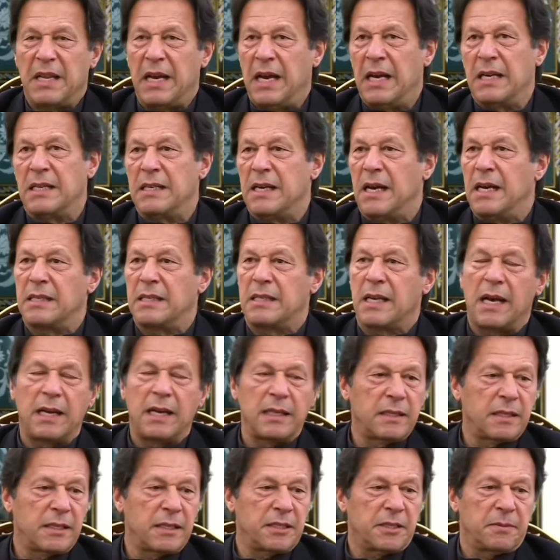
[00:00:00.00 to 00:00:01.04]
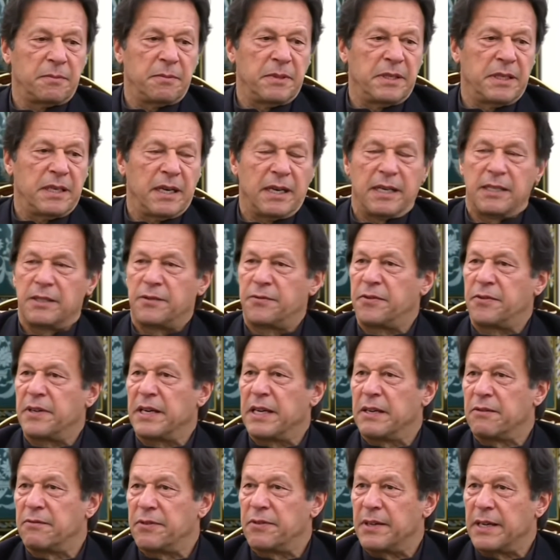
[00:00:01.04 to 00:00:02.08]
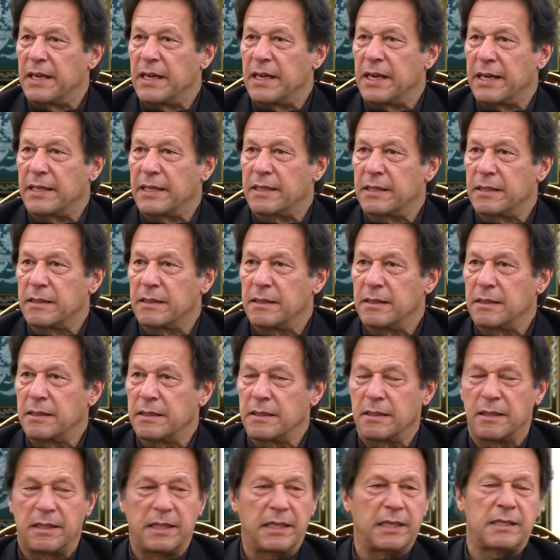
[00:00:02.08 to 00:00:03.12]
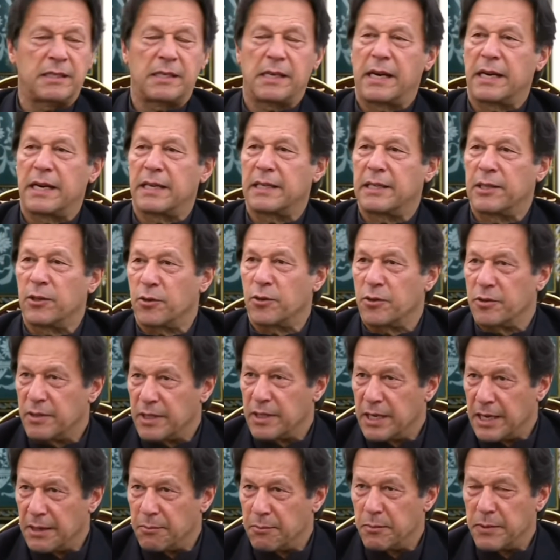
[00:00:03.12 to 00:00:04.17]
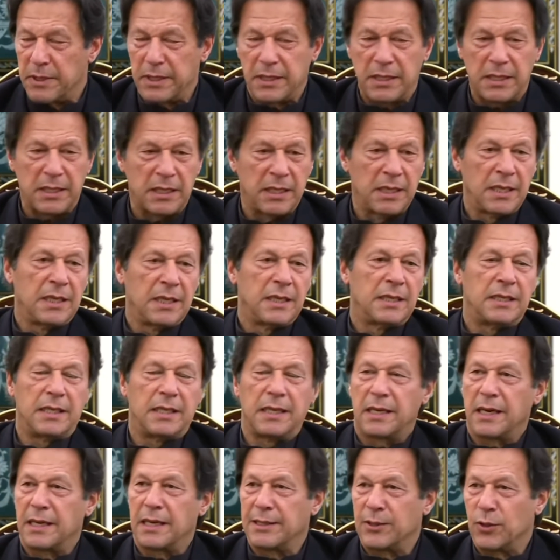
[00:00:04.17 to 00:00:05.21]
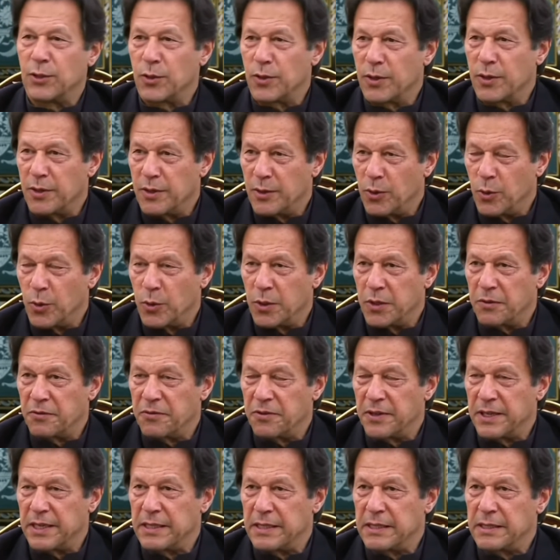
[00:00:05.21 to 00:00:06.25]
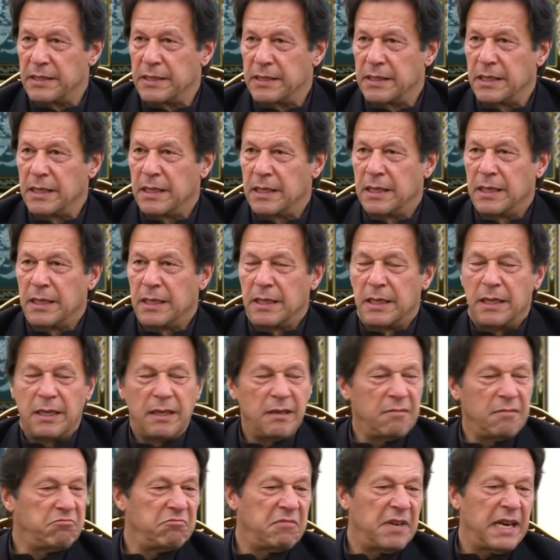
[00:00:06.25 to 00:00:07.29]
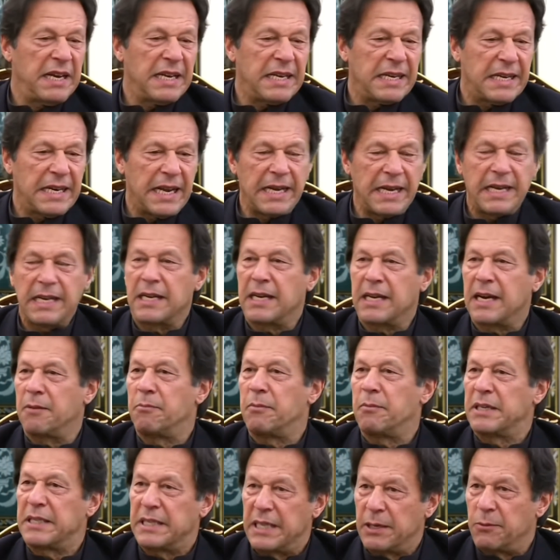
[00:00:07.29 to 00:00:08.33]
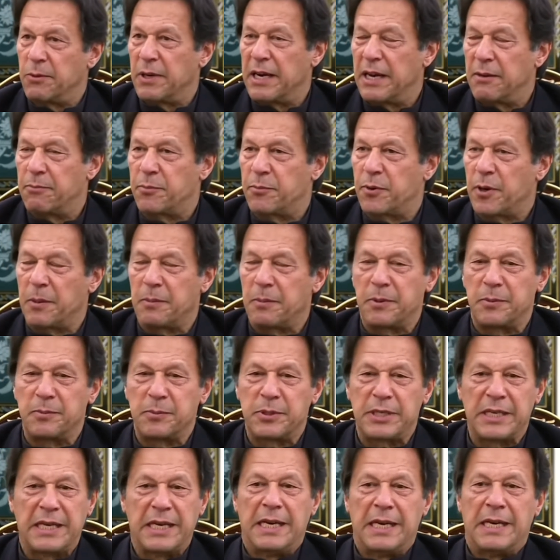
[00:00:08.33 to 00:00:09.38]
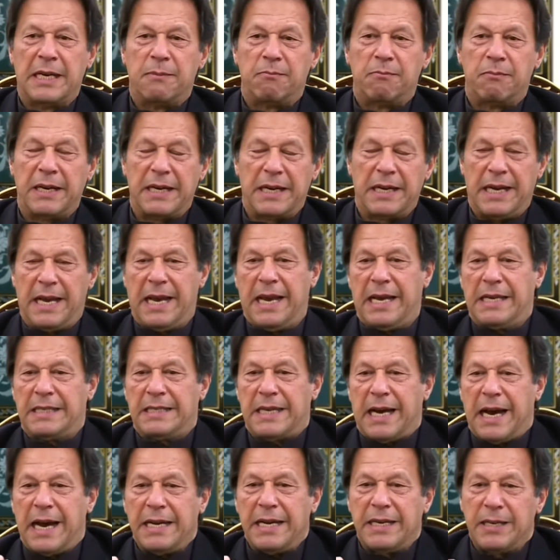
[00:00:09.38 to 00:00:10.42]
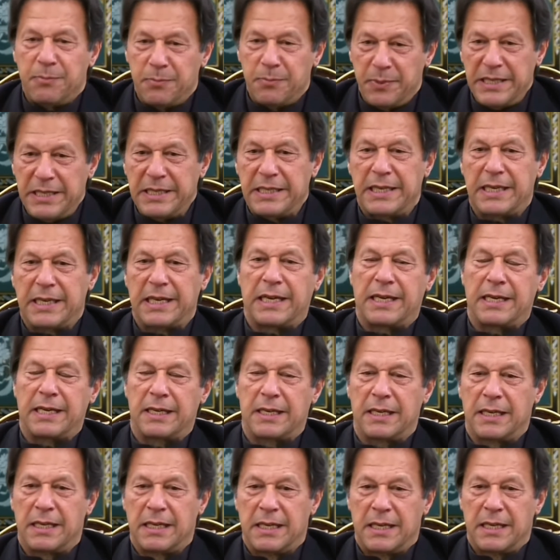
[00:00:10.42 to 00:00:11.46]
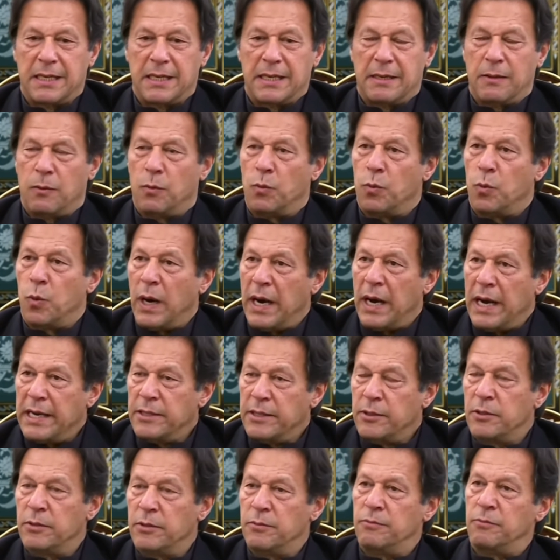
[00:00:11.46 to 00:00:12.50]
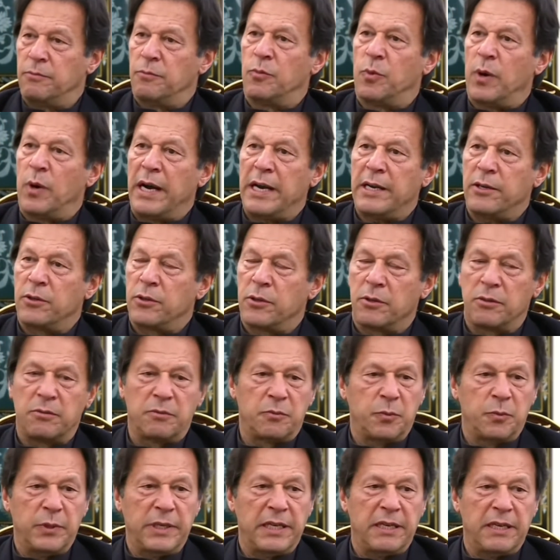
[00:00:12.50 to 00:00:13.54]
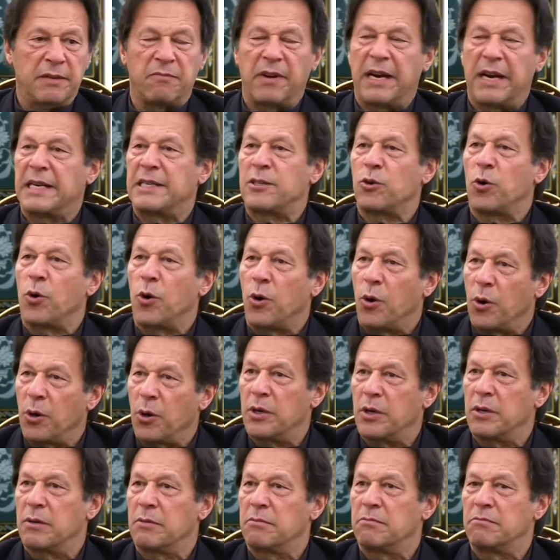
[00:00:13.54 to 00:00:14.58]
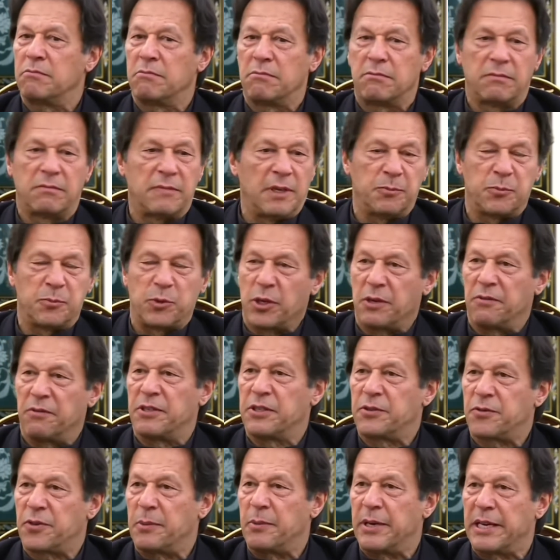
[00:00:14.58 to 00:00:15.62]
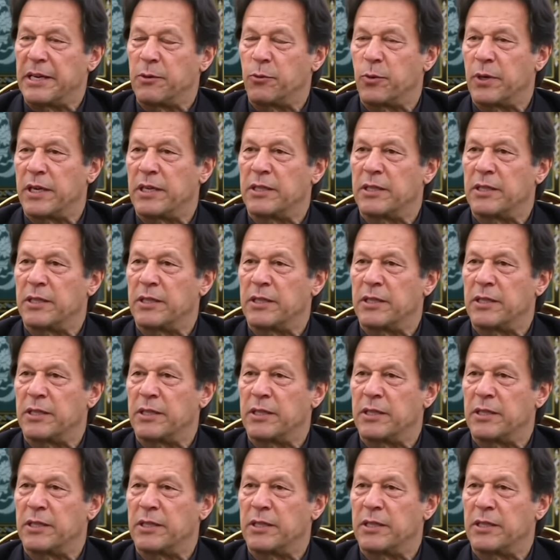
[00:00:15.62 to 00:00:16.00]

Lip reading: Azad Kashmir has free and fair elections. They select their own government. They run their own affairs. Like in any government, they will have problems. But as I repeat again, why don't we invite all observers from anywhere